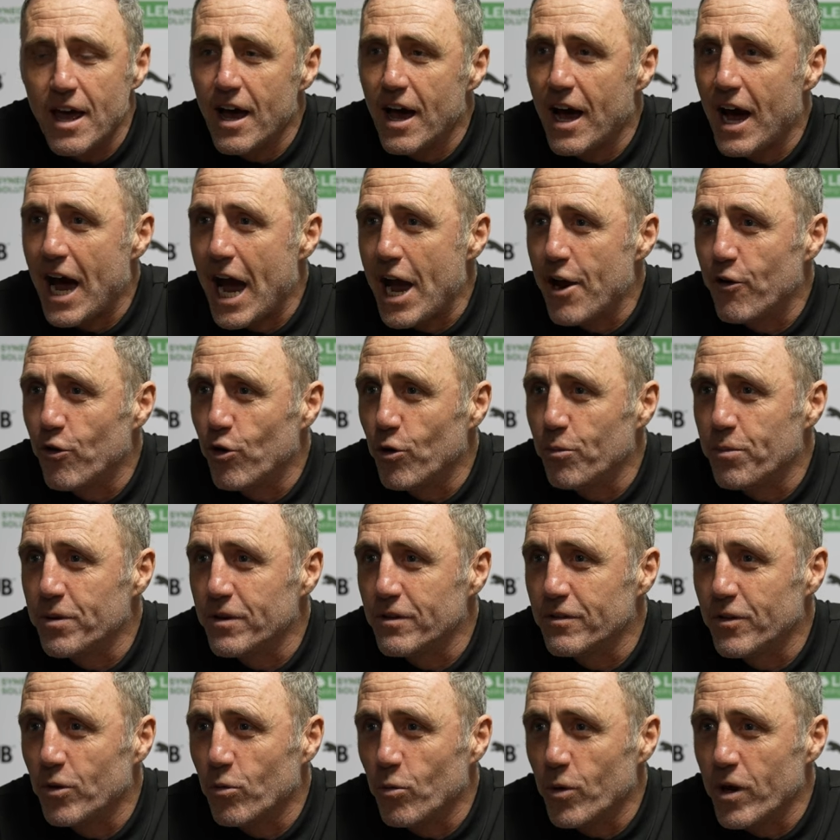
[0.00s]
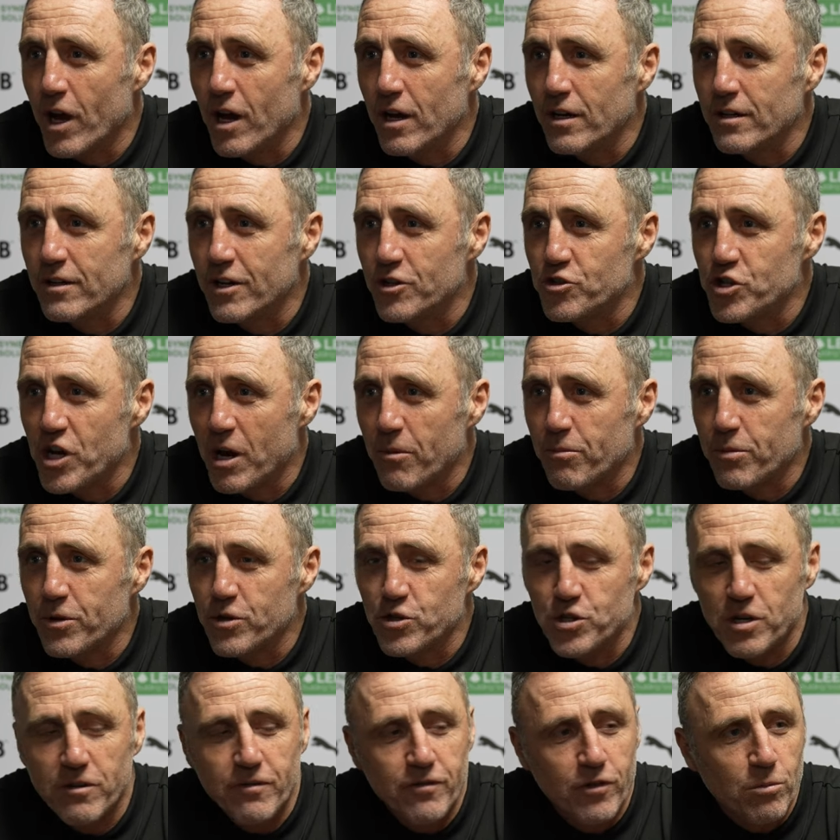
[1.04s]
higher up than we are, a
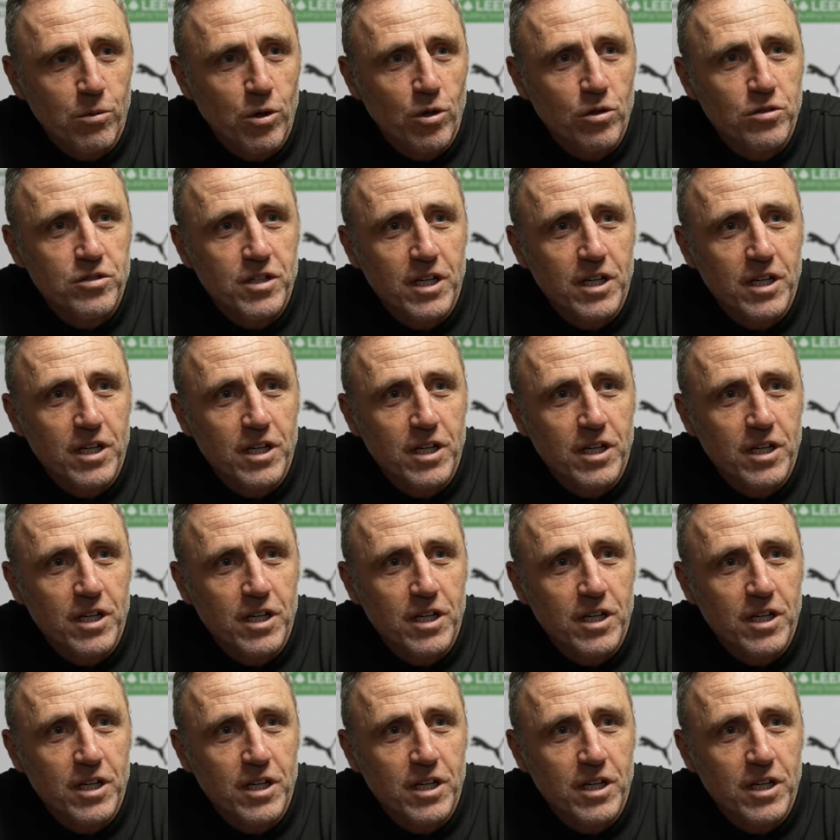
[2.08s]
championship football